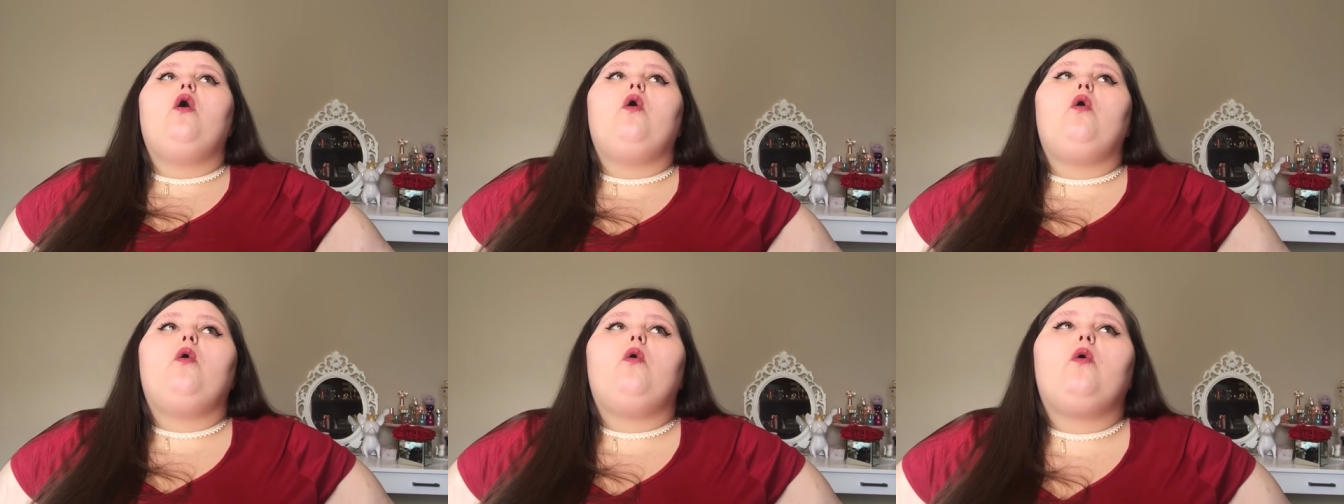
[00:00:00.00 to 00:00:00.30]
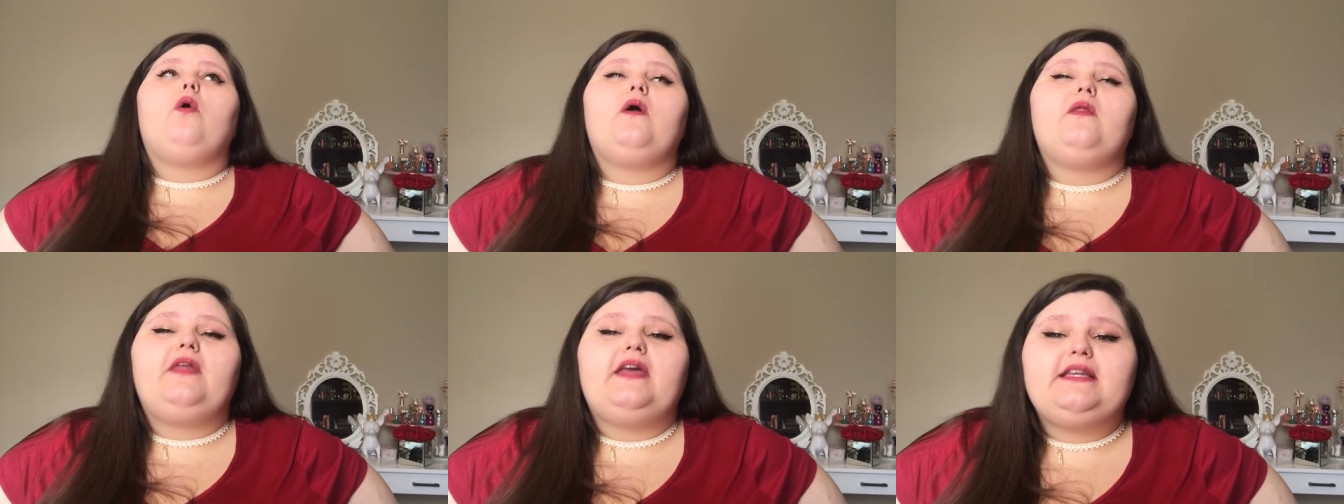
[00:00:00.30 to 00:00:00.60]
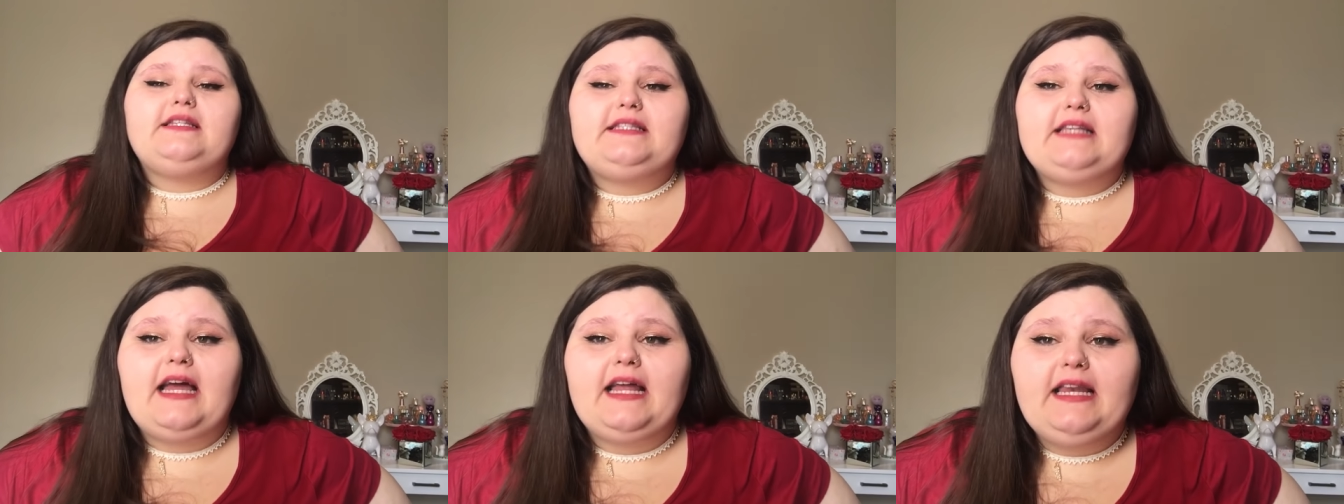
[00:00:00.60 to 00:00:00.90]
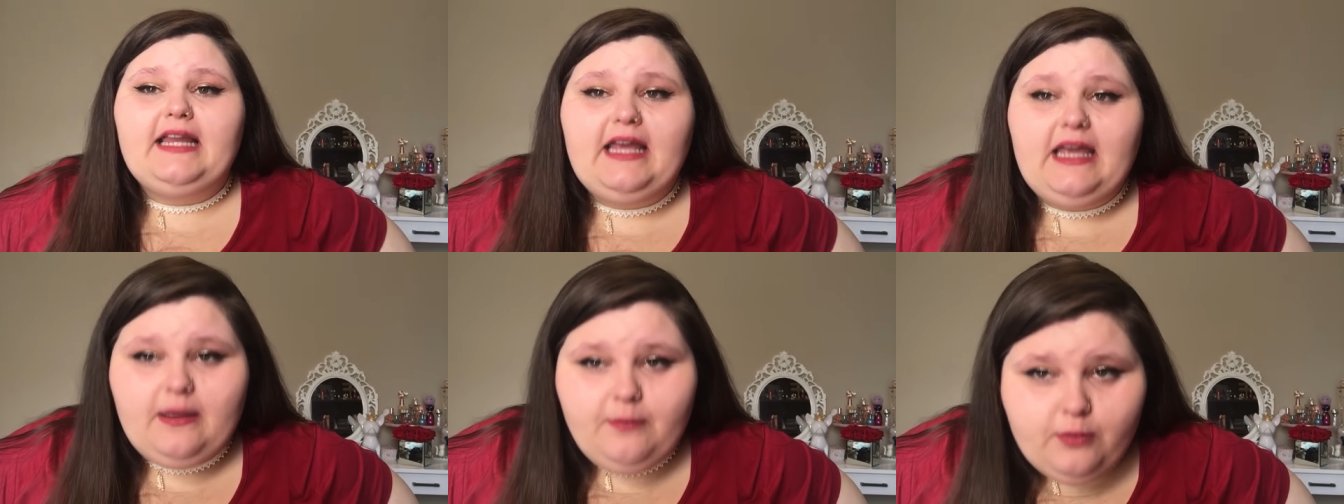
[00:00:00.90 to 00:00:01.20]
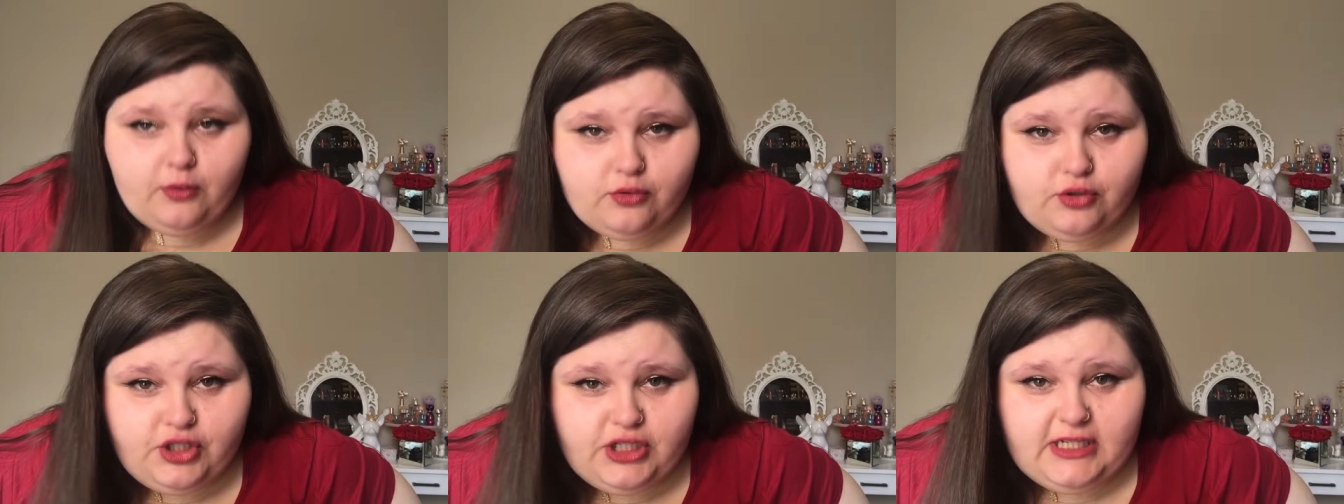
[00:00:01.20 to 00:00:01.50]
or they send
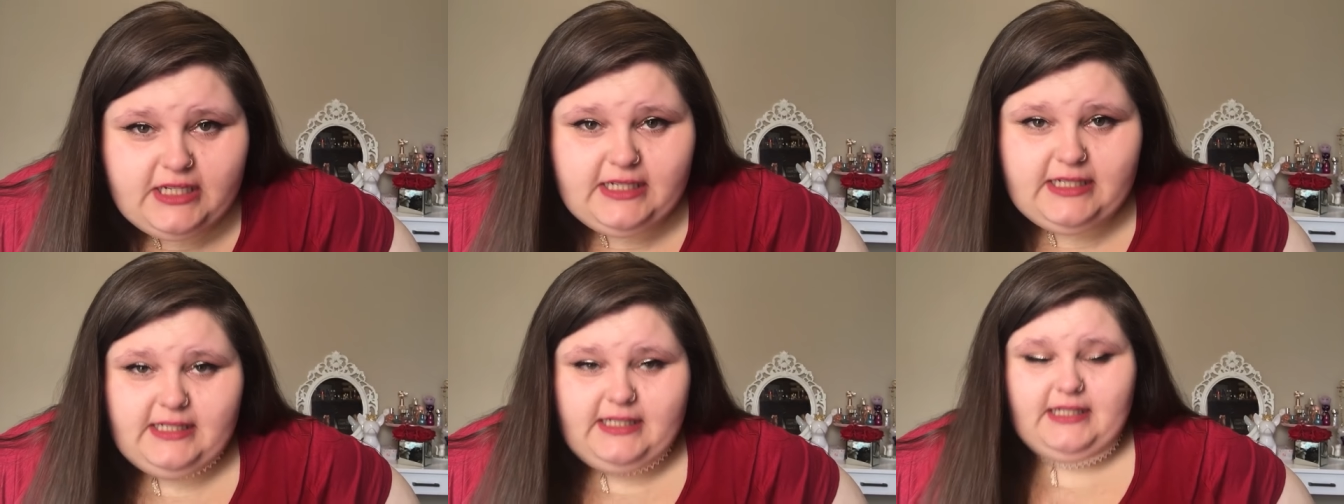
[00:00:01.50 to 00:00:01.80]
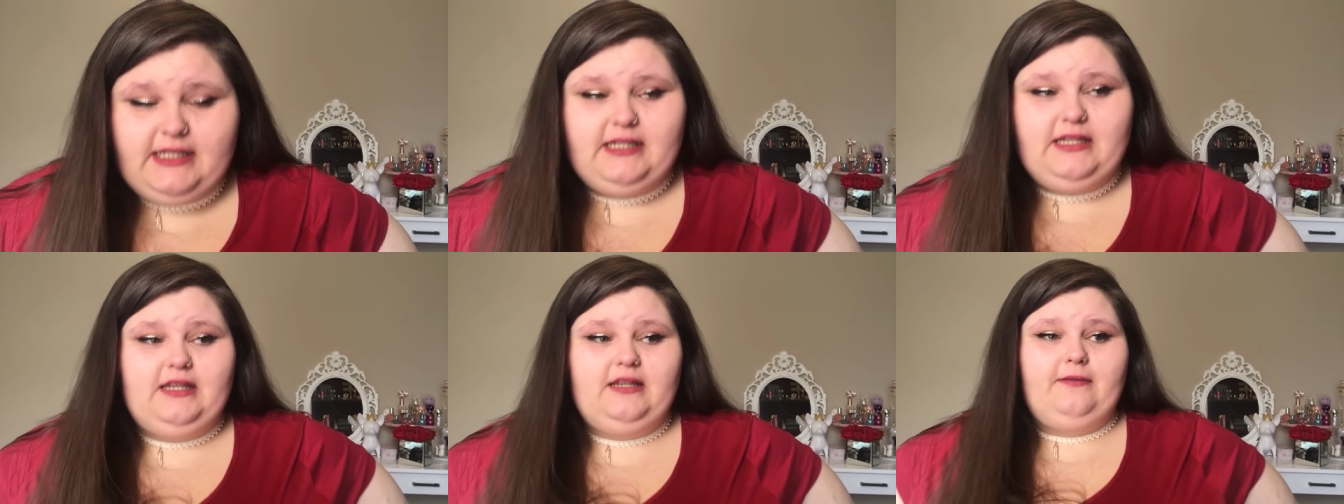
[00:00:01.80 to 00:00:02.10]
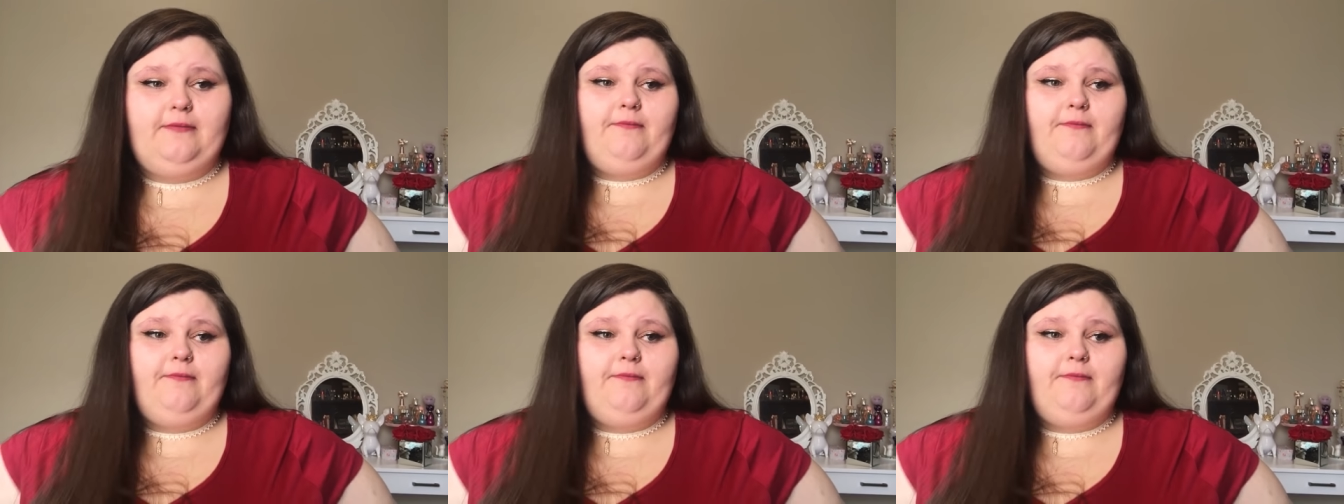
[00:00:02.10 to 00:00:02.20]
emojis